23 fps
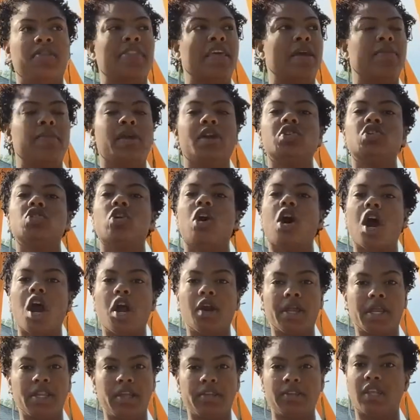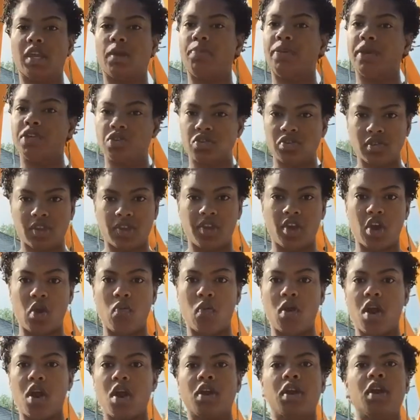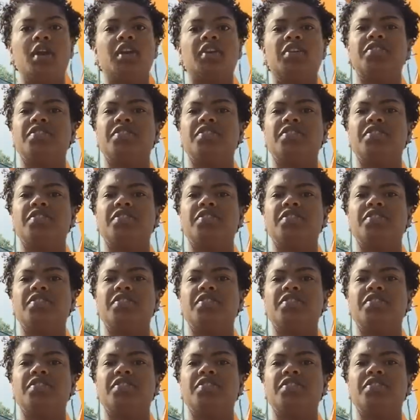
that means you already looked at pictures of their work,